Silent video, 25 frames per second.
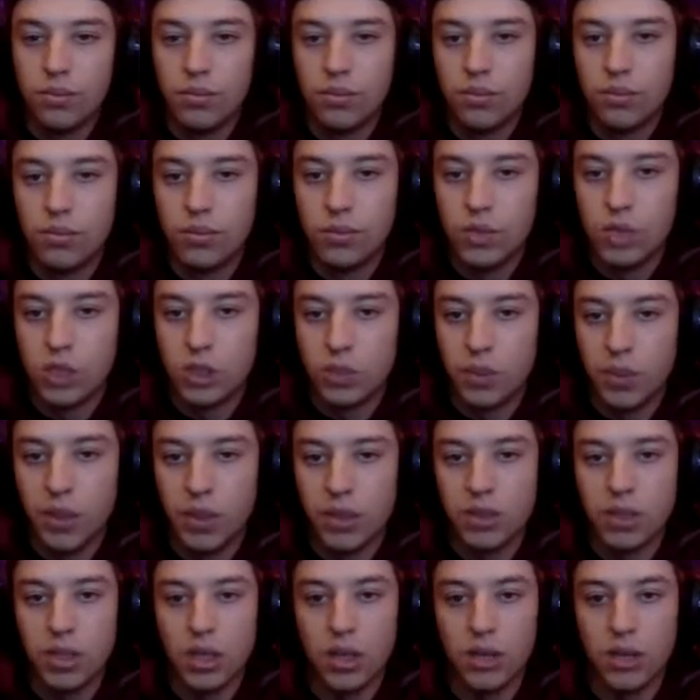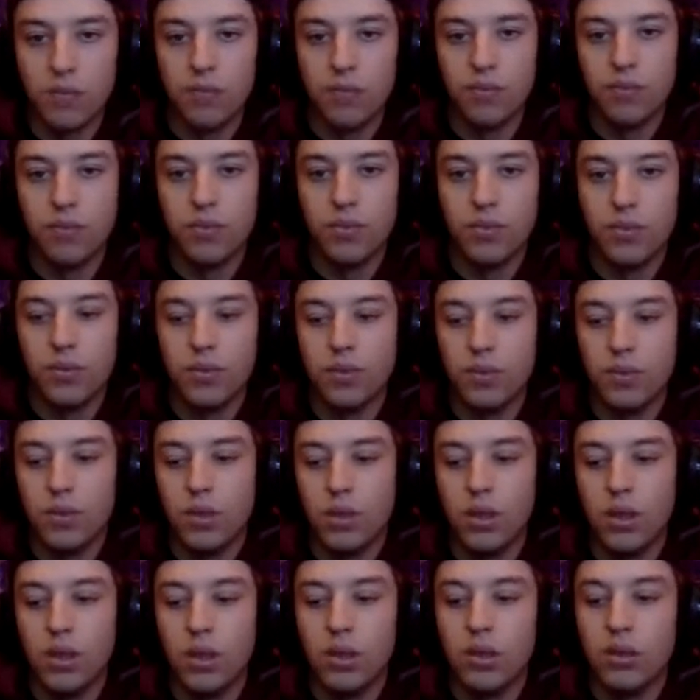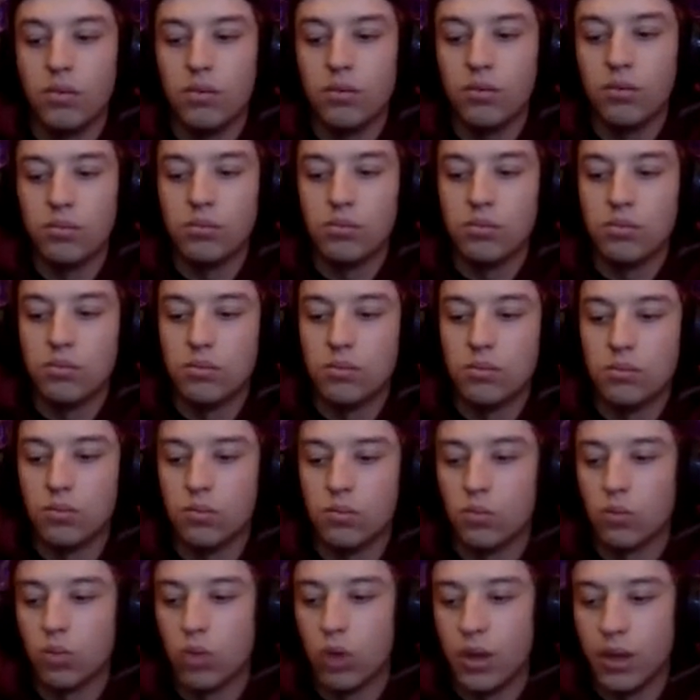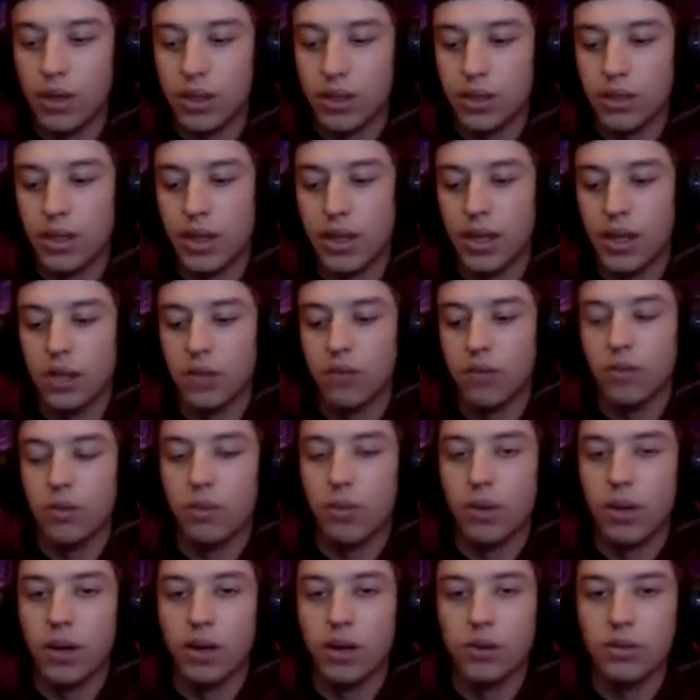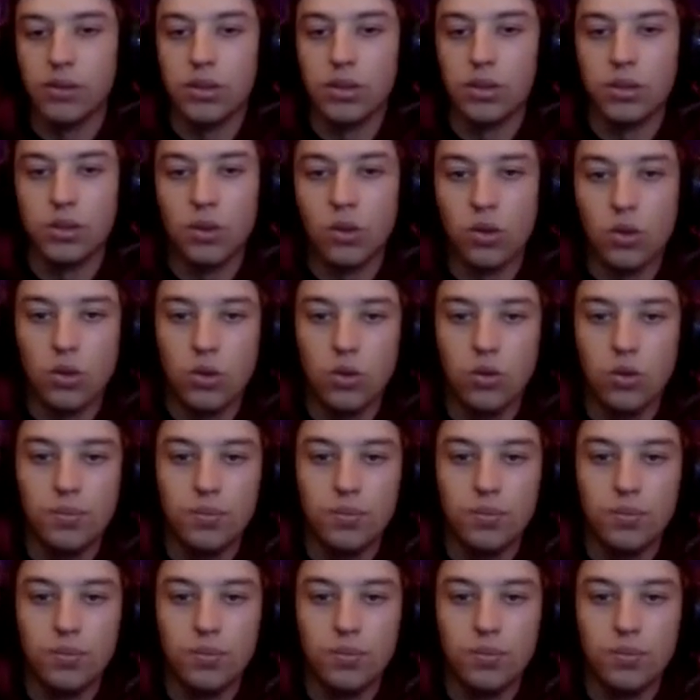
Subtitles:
just based off the running attack of the Browns as a whole,